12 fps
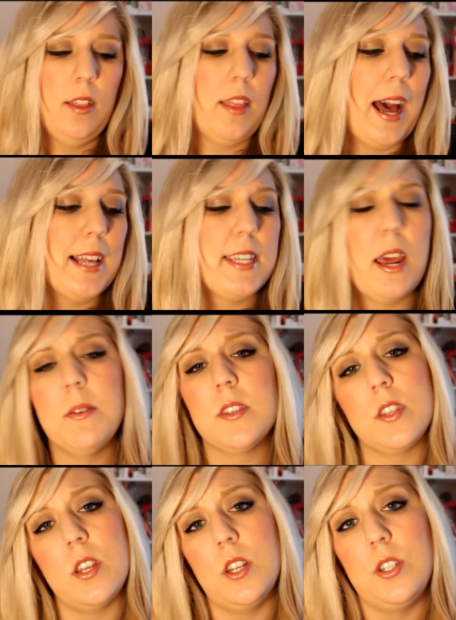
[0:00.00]
Last I was
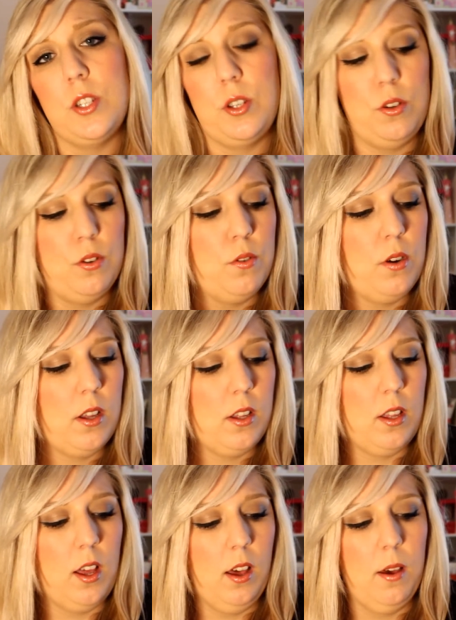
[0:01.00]
gonna do
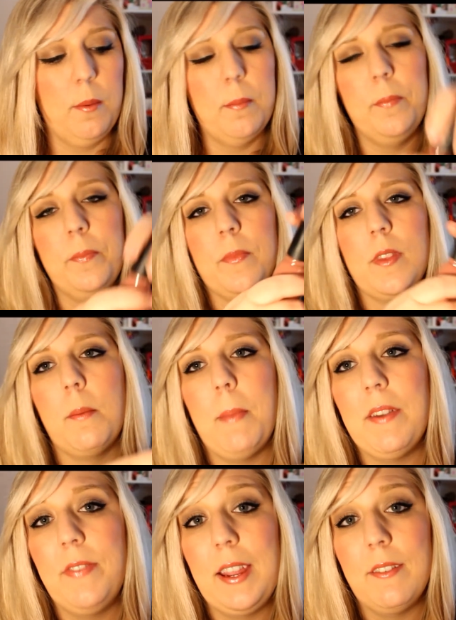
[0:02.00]

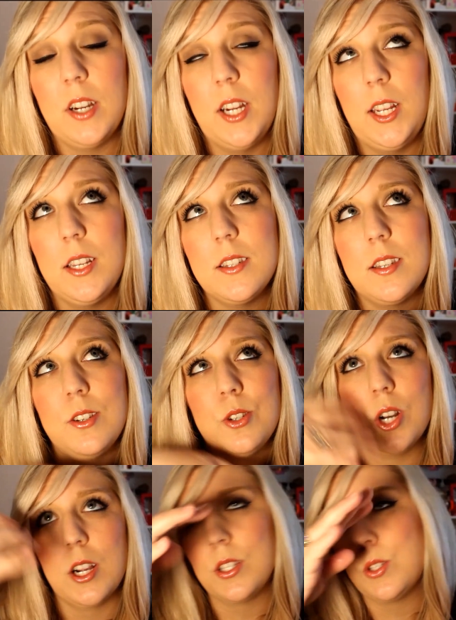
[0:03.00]
my favorite
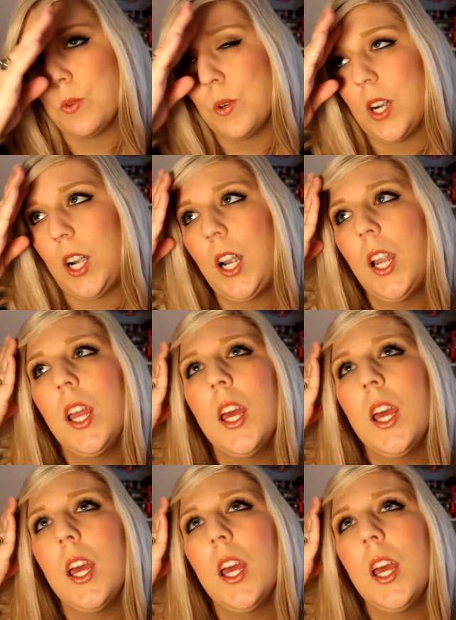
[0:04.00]
drugstore